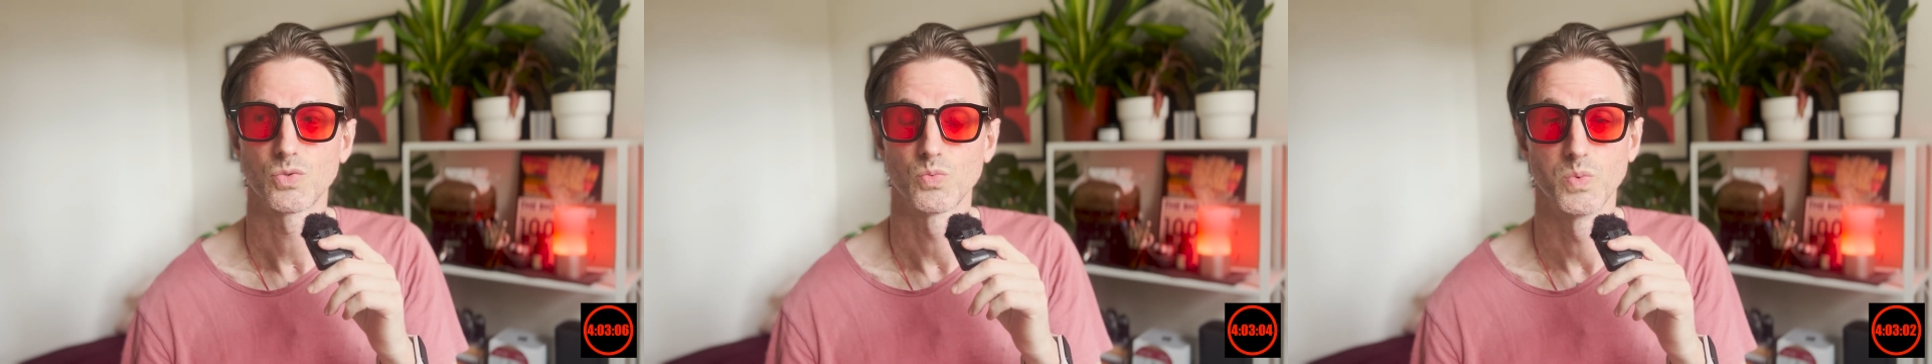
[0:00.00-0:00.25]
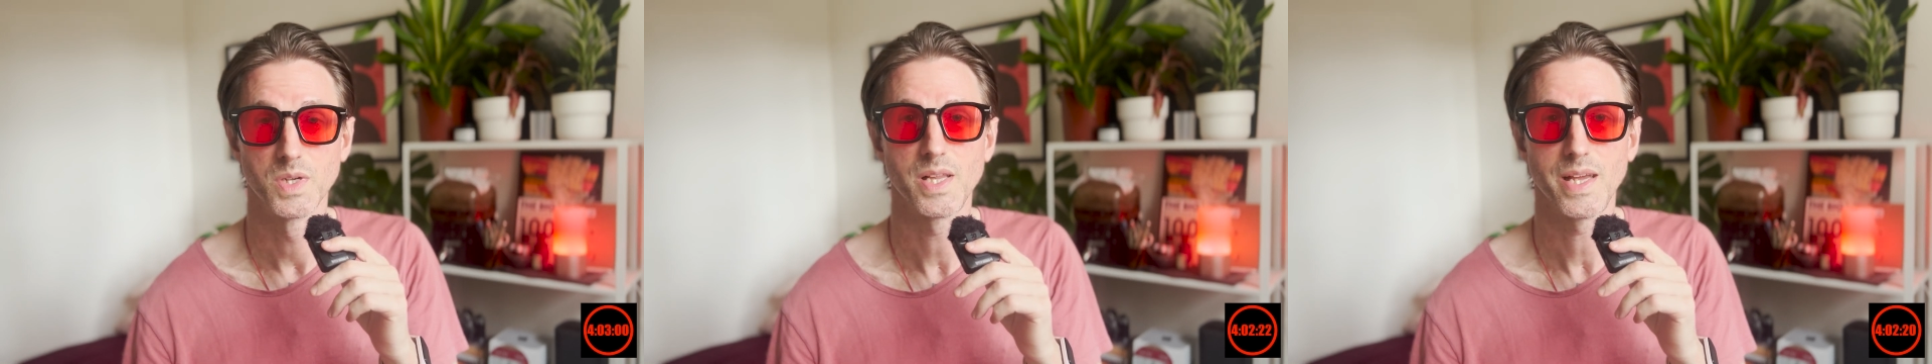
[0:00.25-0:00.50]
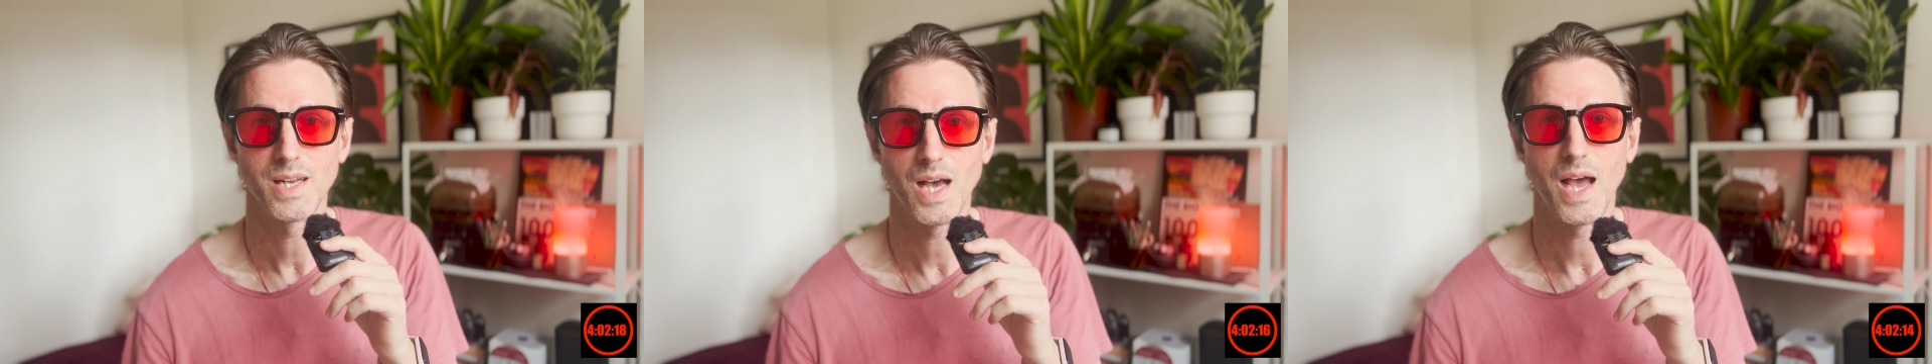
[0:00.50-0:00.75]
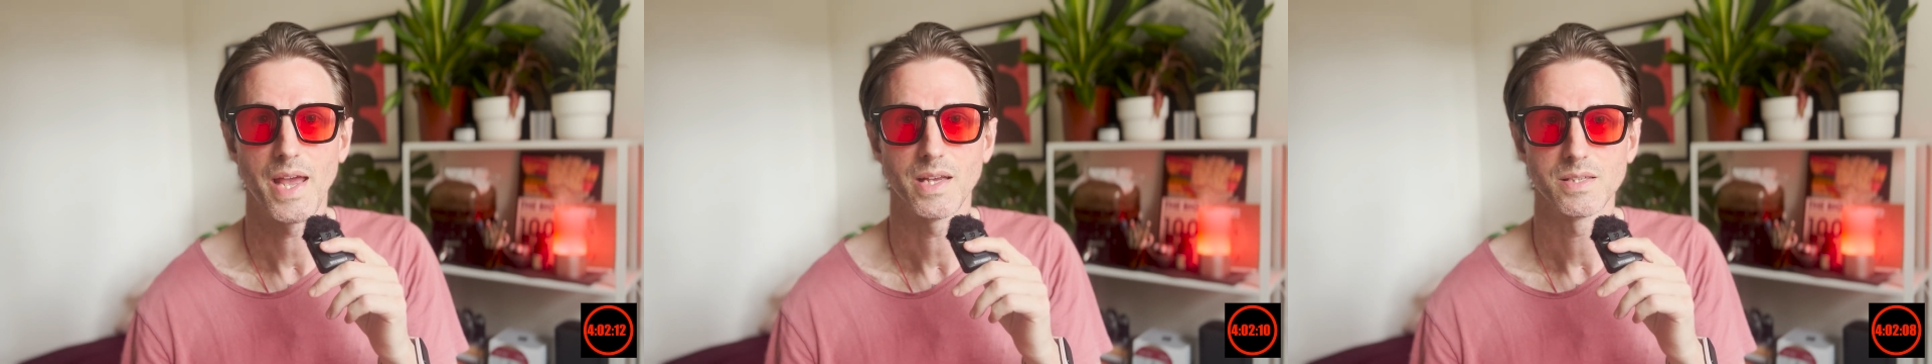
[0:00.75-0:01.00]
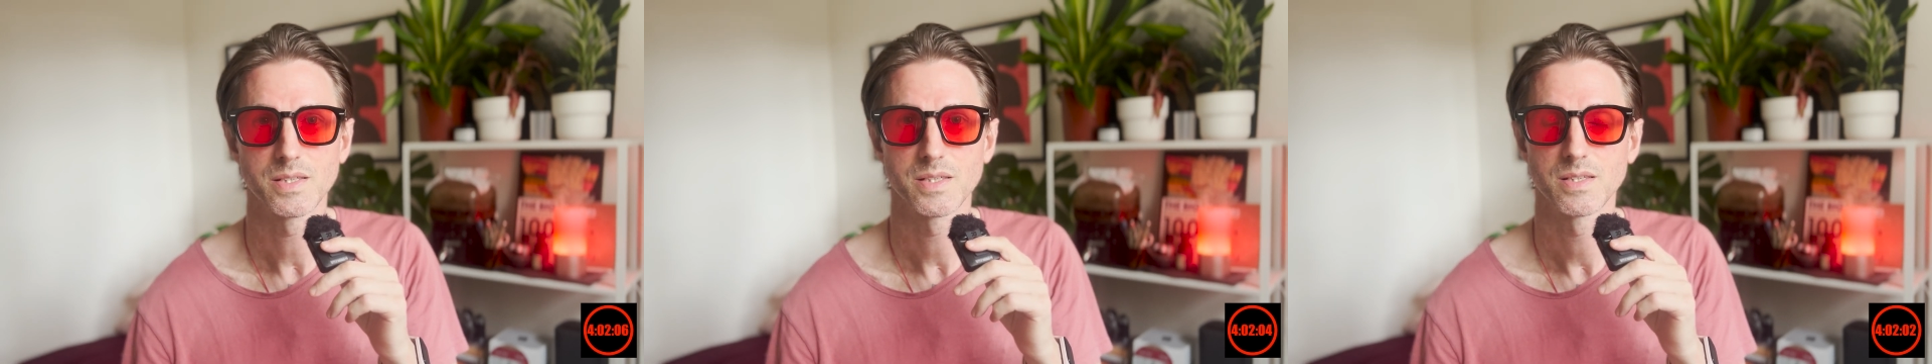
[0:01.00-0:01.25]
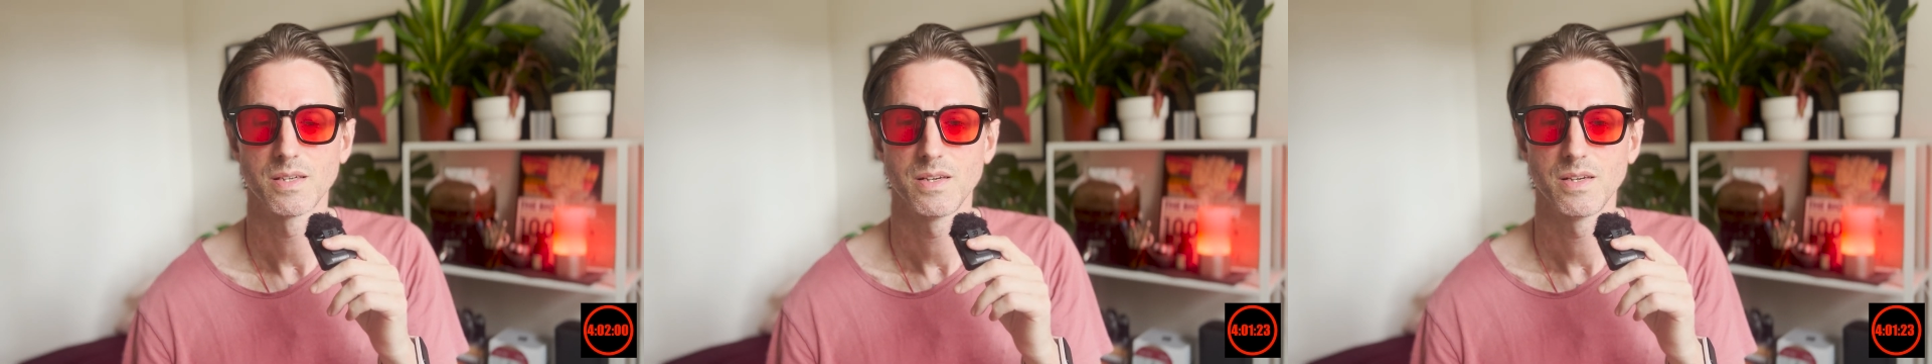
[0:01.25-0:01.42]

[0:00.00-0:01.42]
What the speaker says: really nice